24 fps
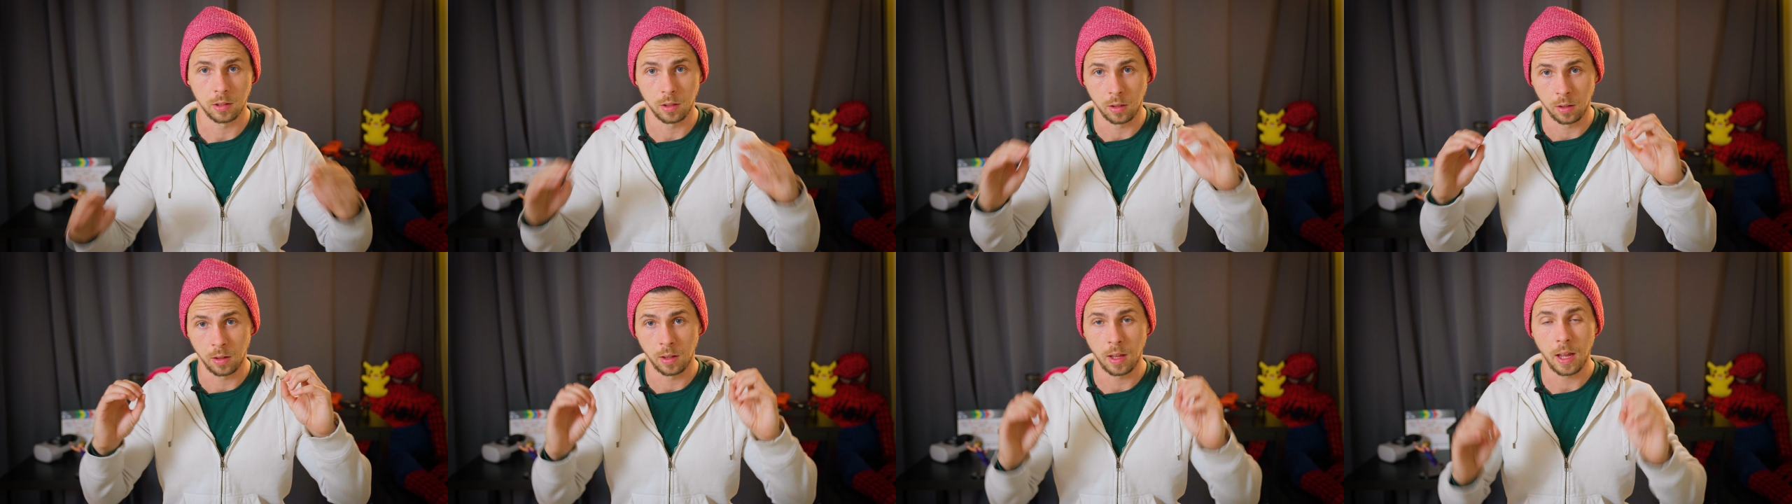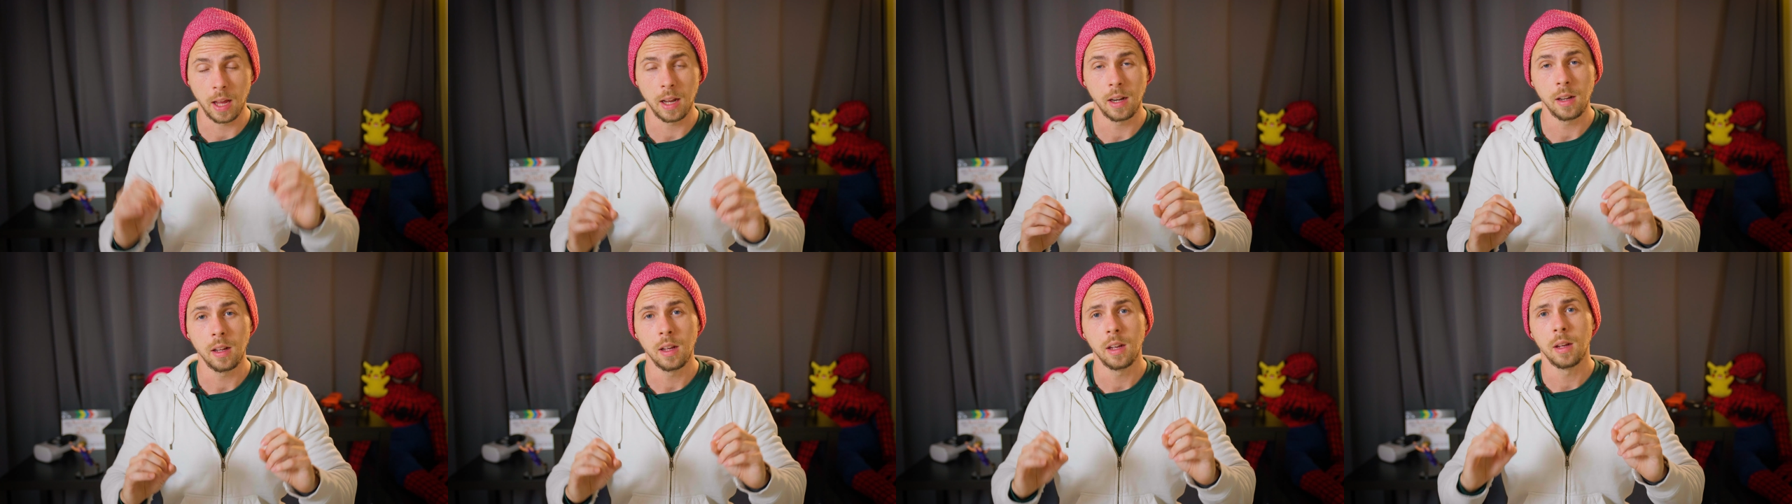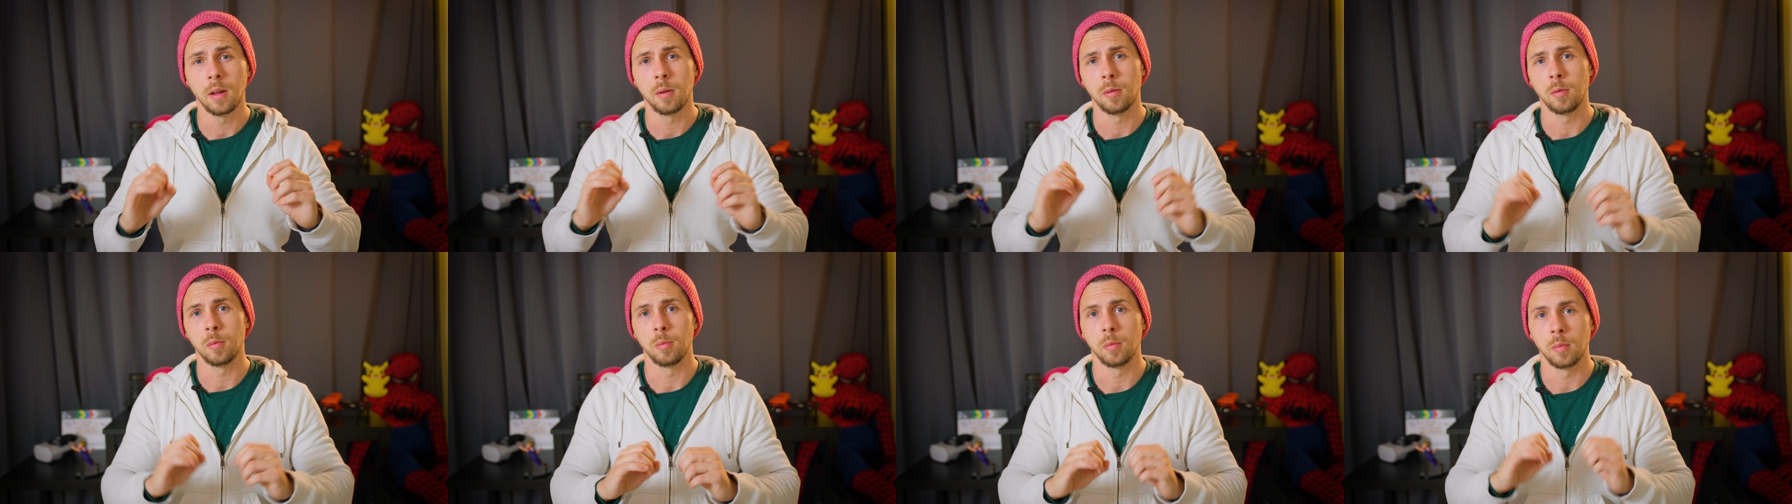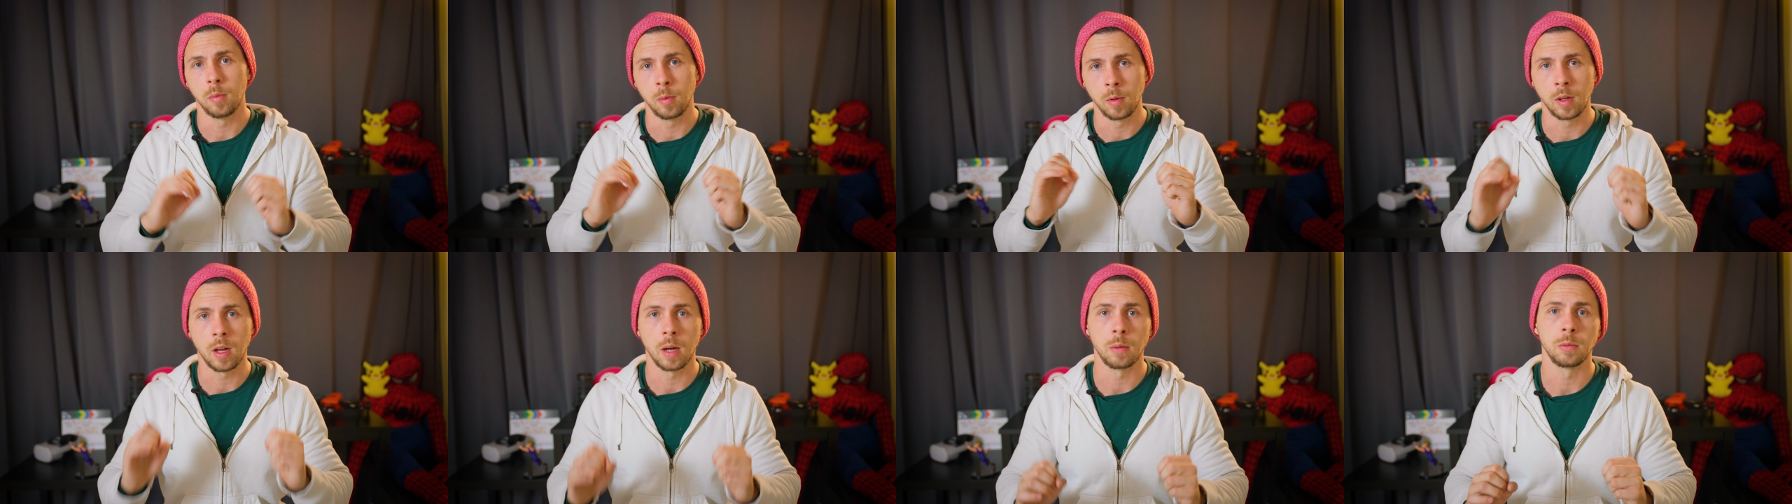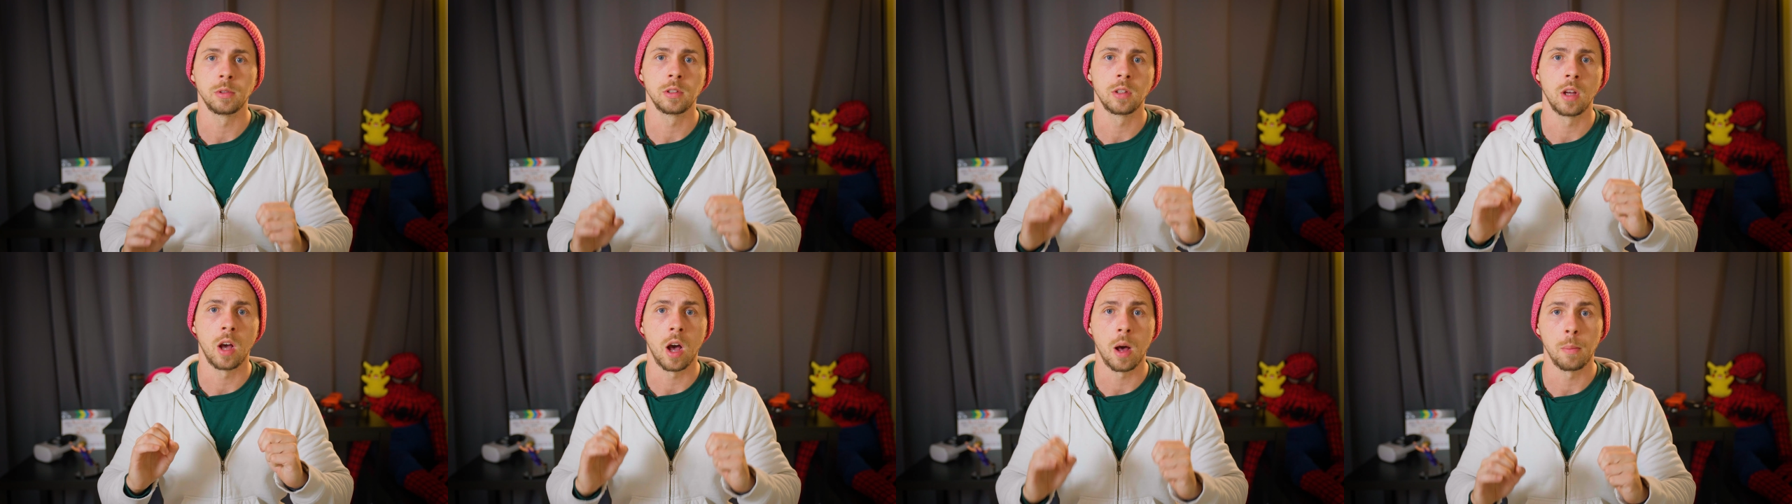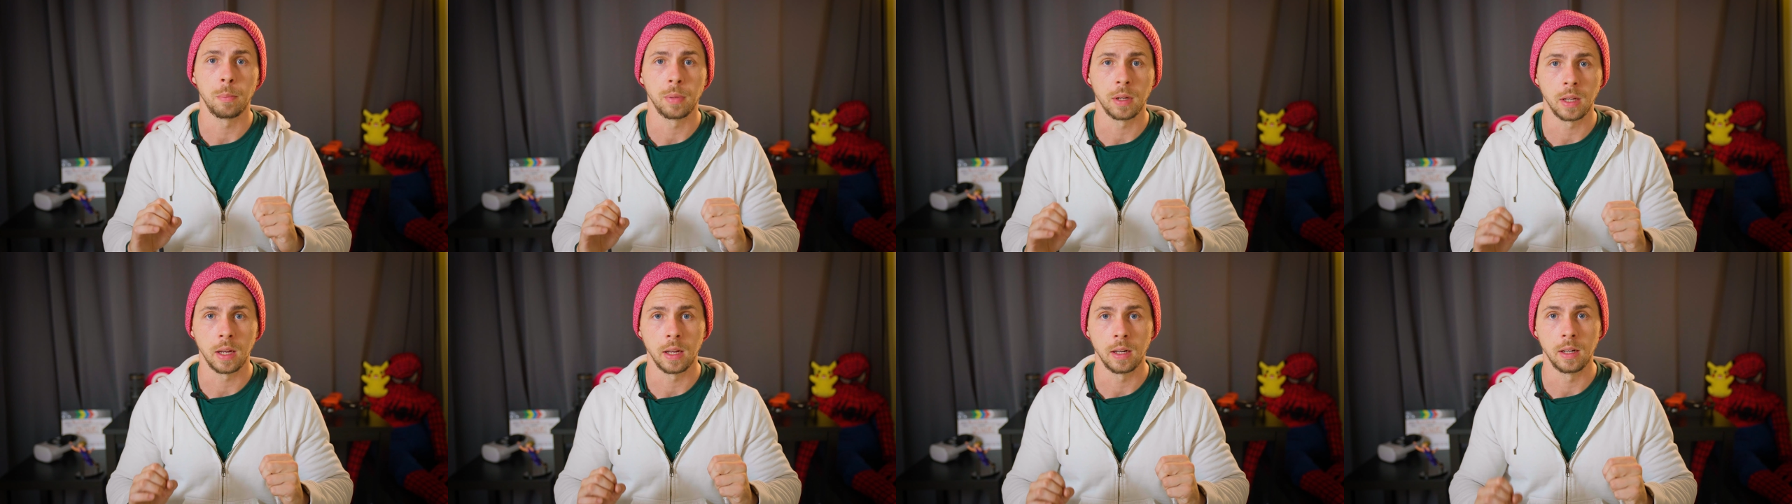So then it becomes
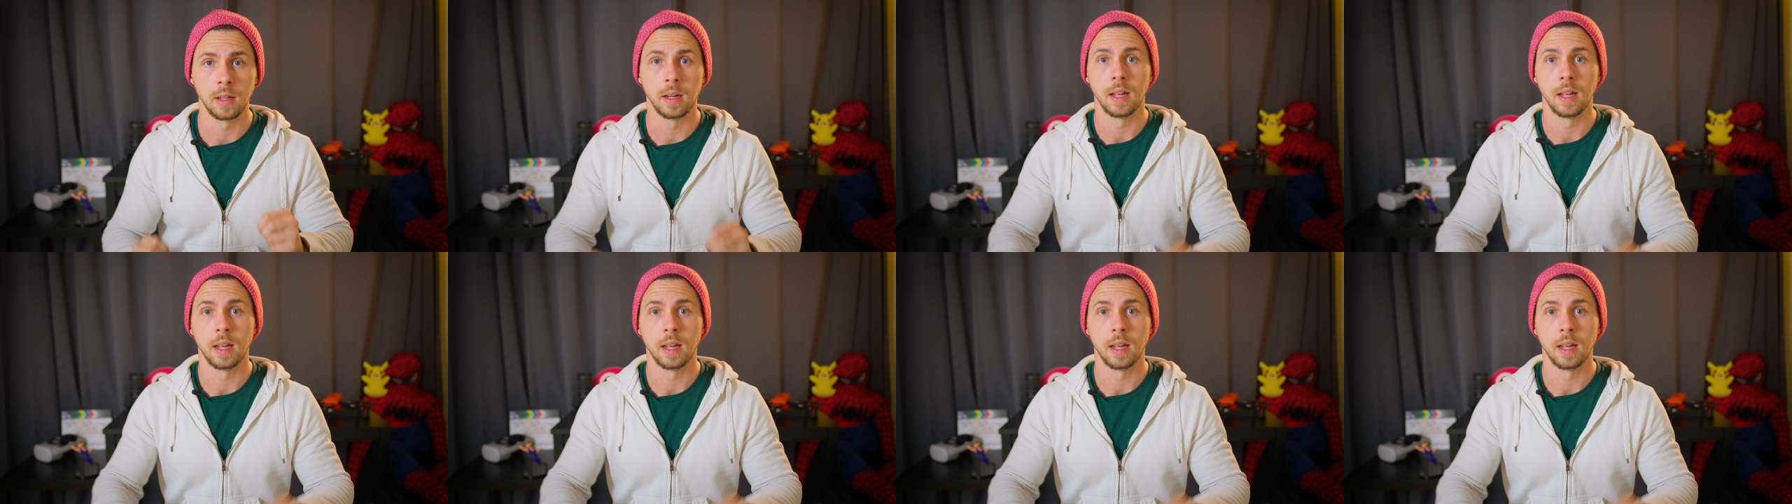complicated,